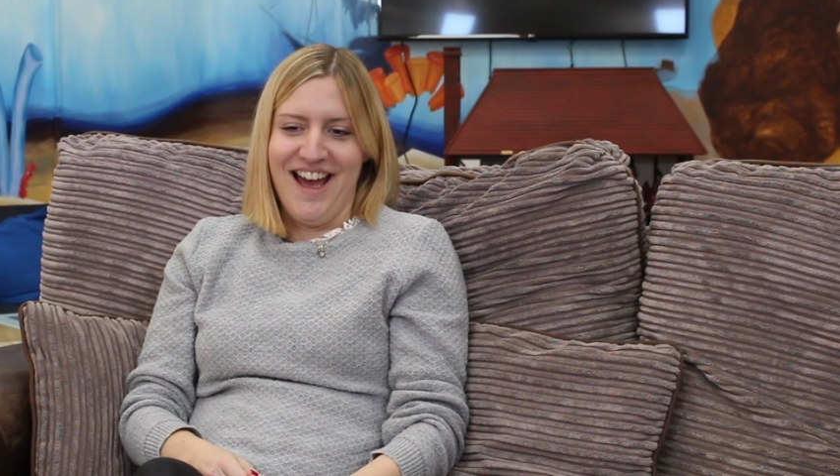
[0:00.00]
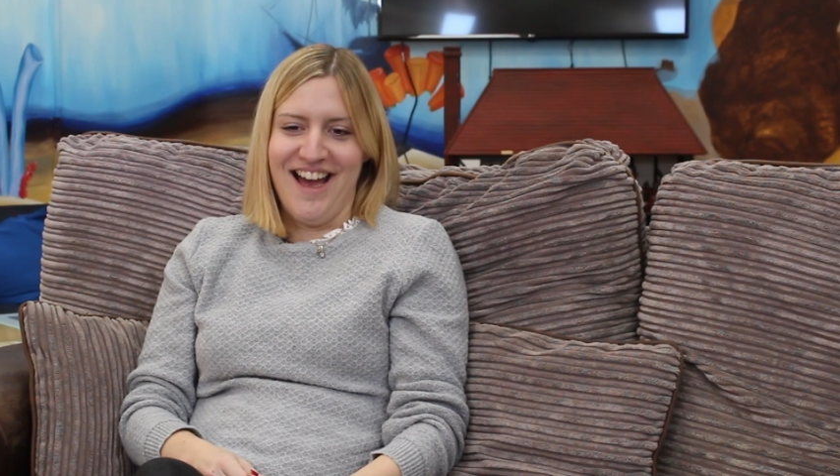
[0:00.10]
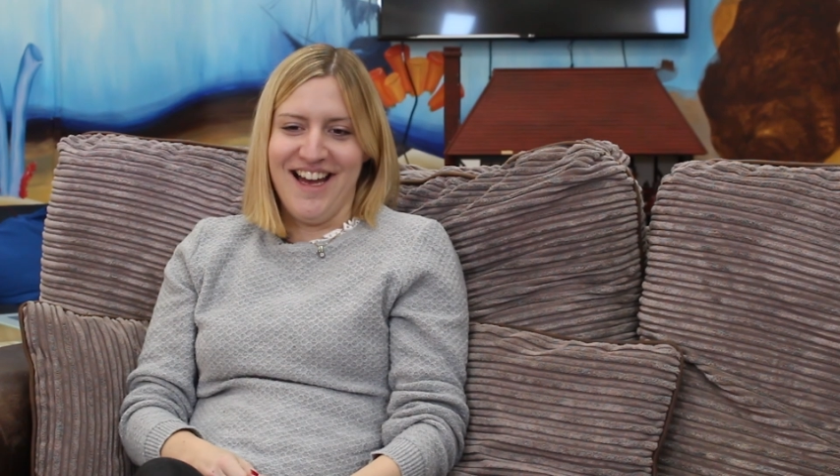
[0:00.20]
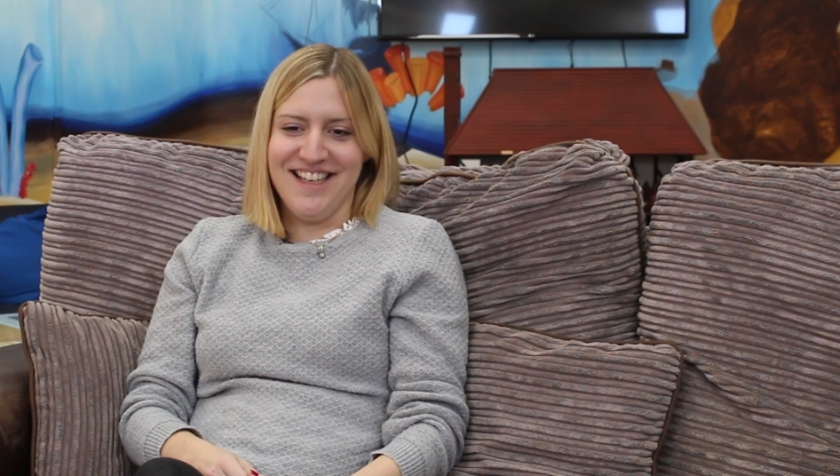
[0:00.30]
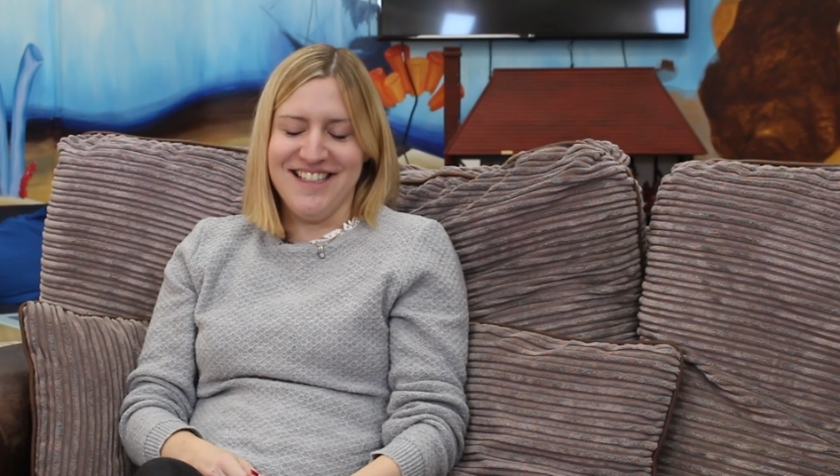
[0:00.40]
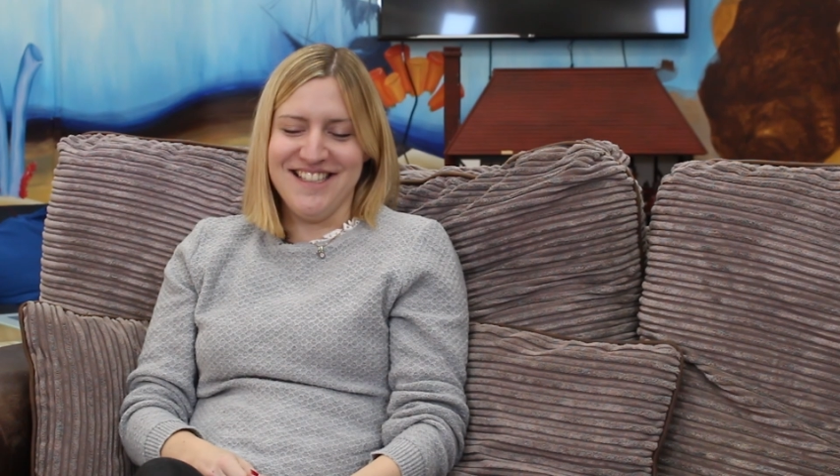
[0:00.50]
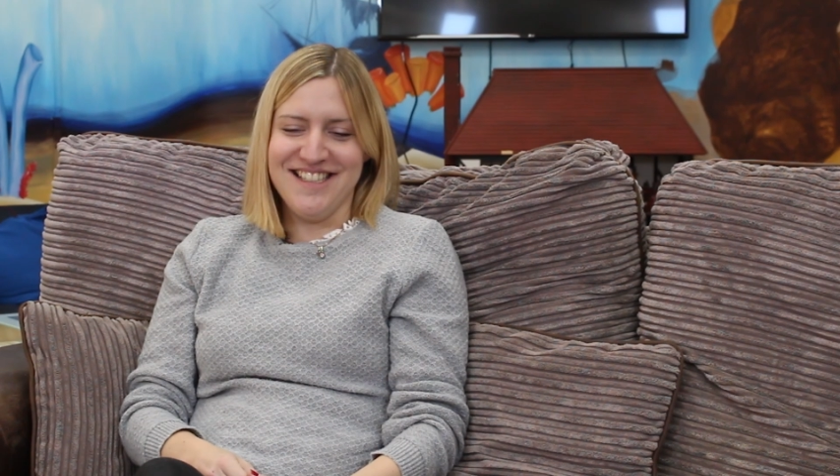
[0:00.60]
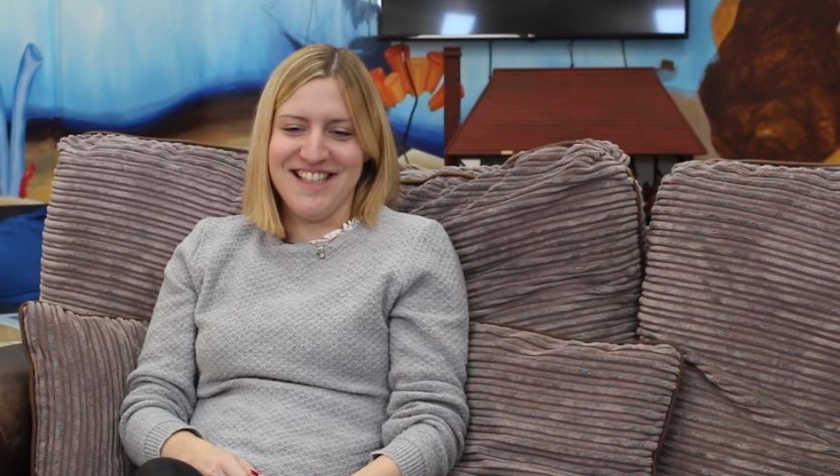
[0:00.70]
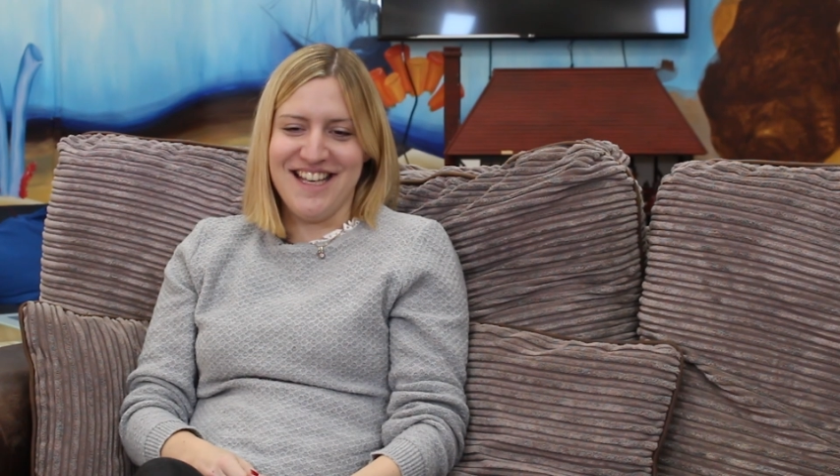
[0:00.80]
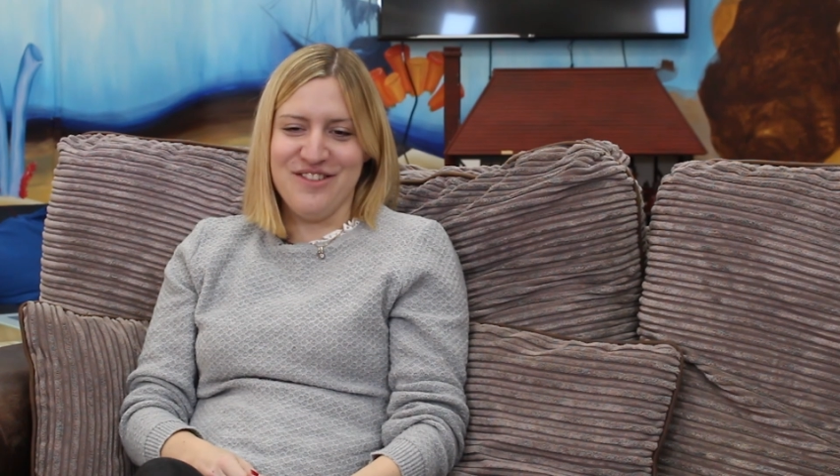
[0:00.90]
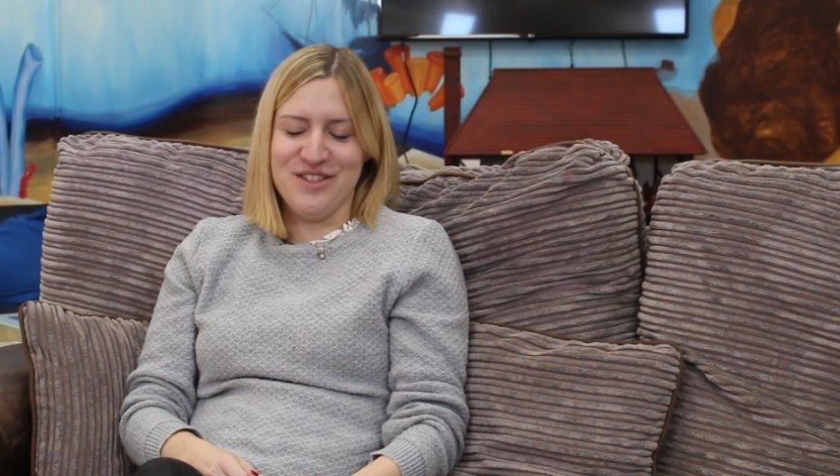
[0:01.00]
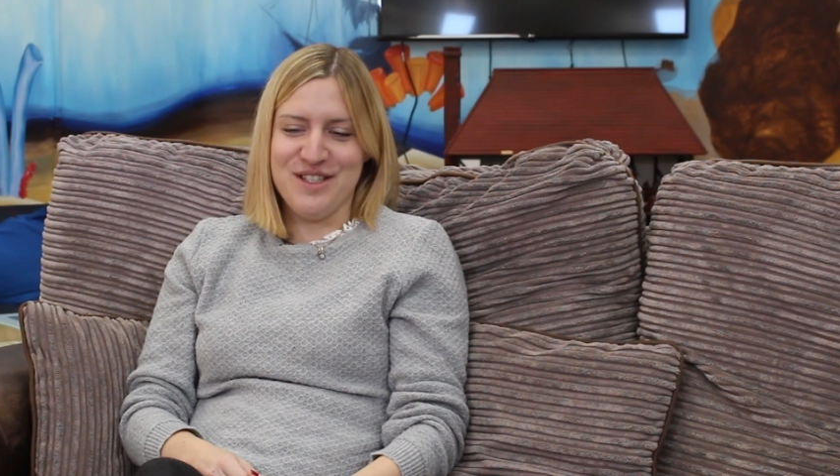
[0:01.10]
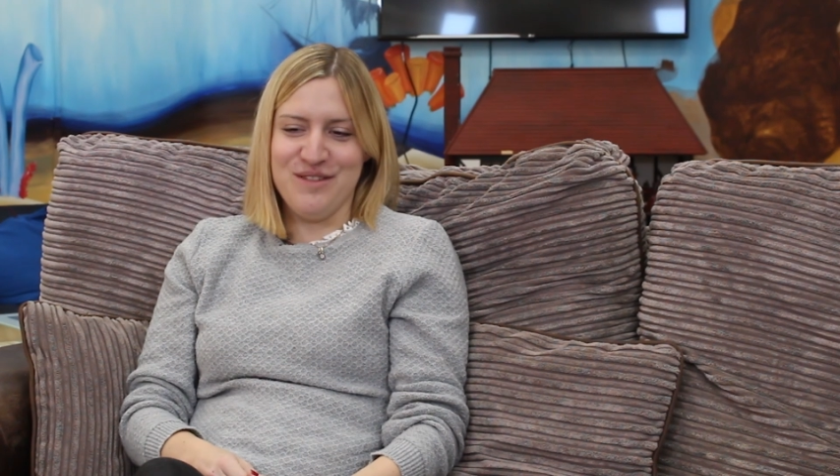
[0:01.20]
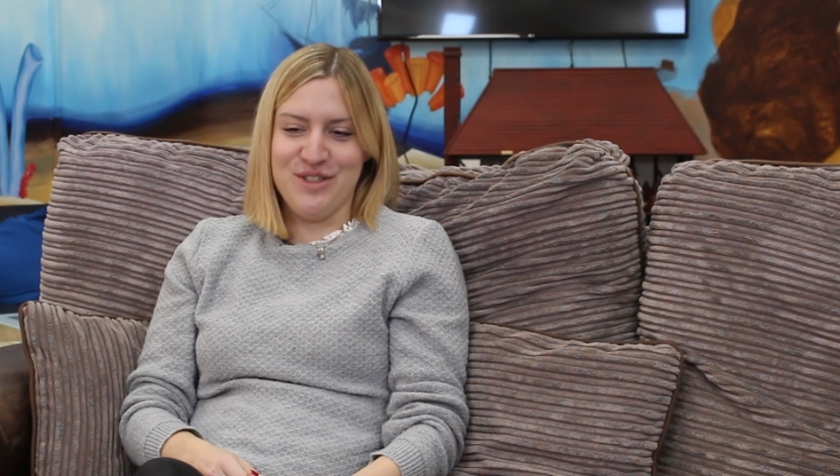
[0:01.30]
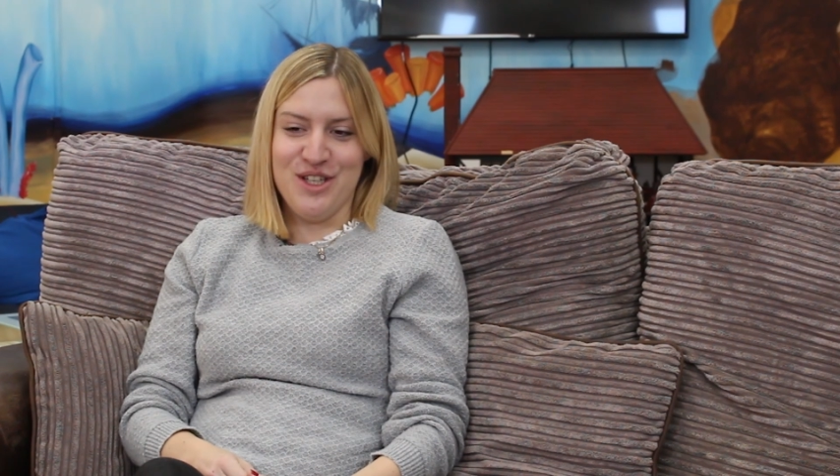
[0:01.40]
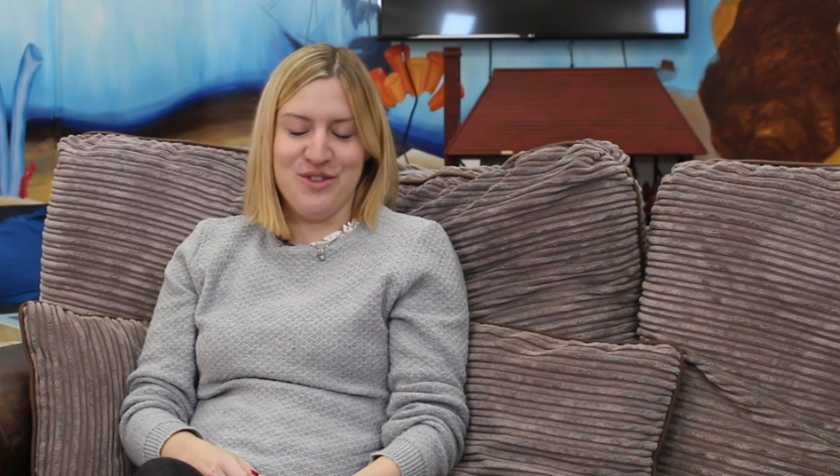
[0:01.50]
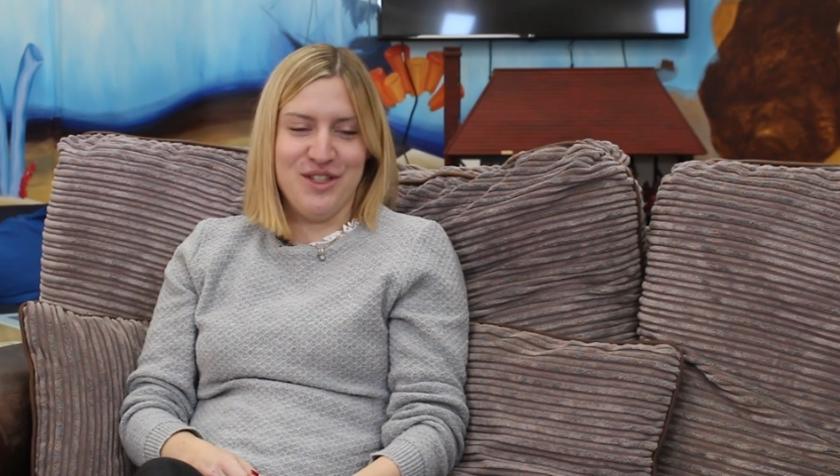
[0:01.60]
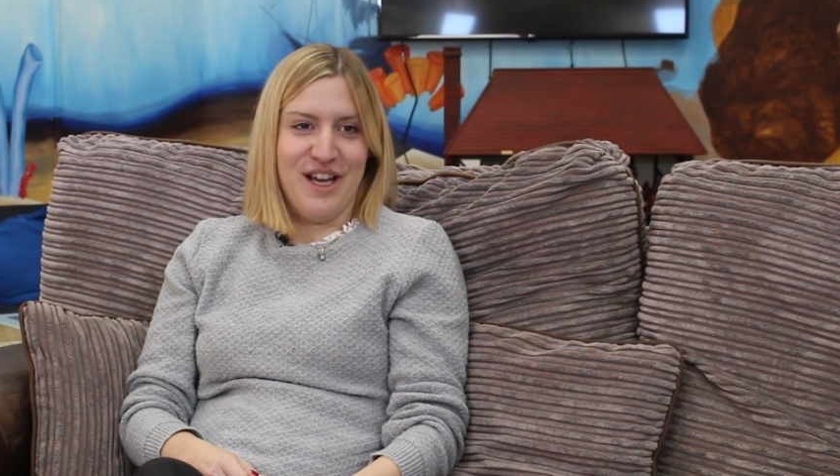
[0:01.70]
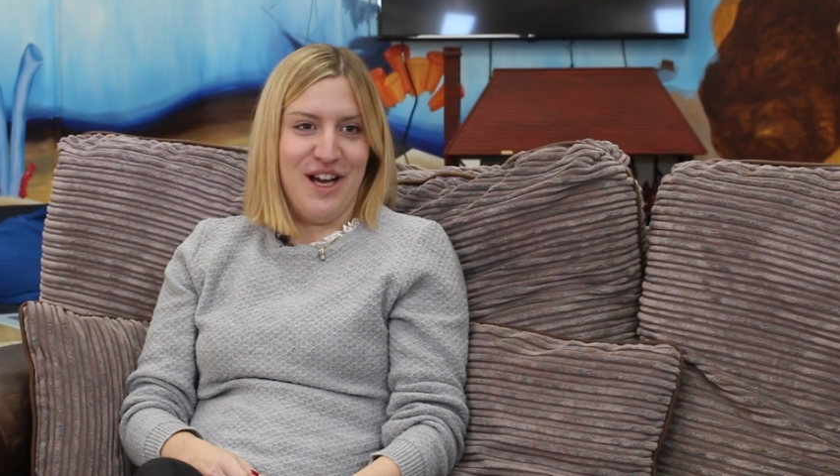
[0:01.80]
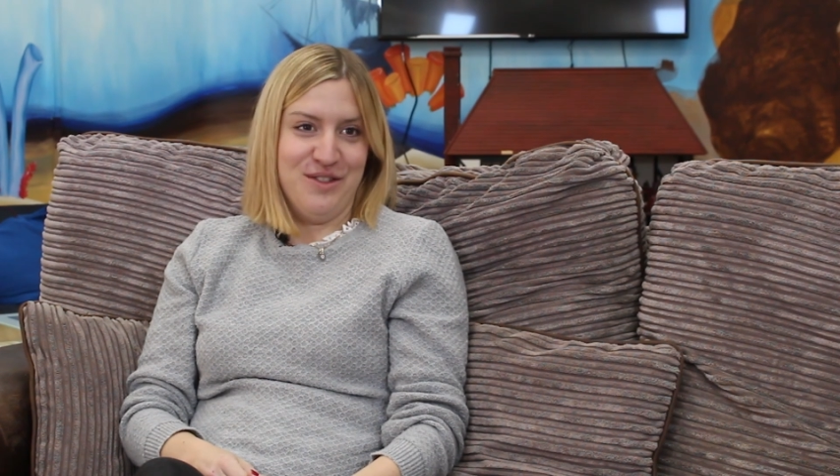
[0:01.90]
and there were some
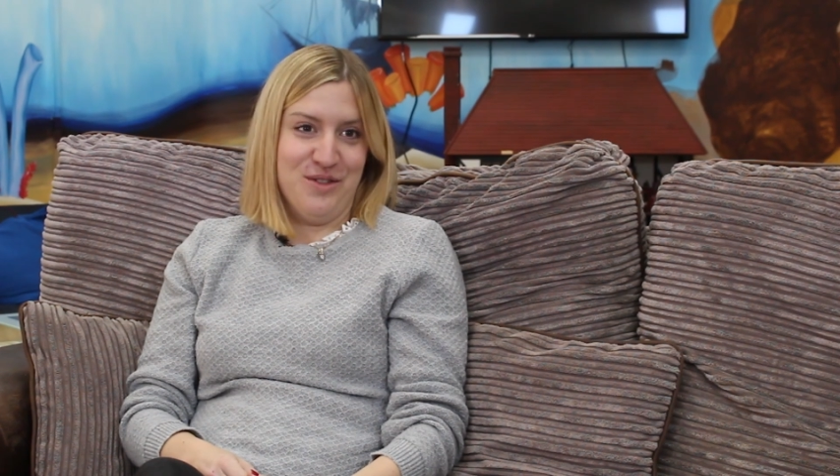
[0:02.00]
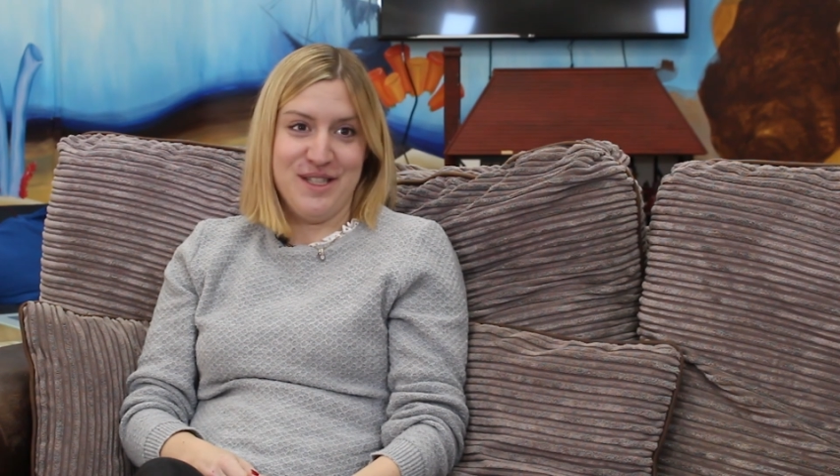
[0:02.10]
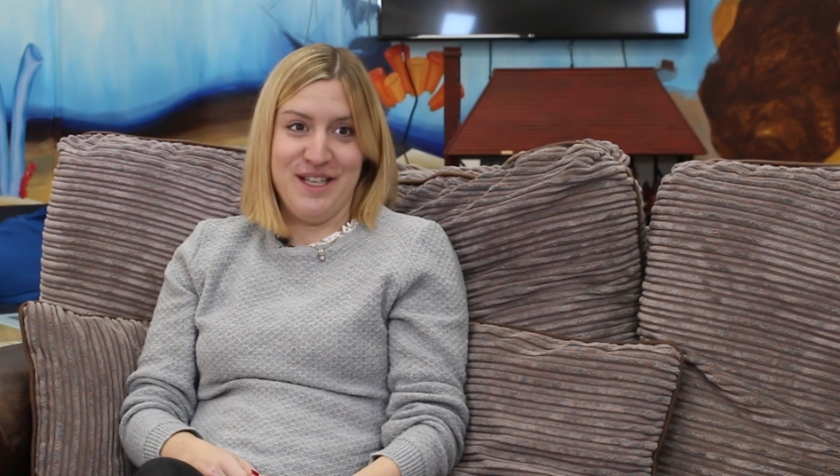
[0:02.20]
children that I'd not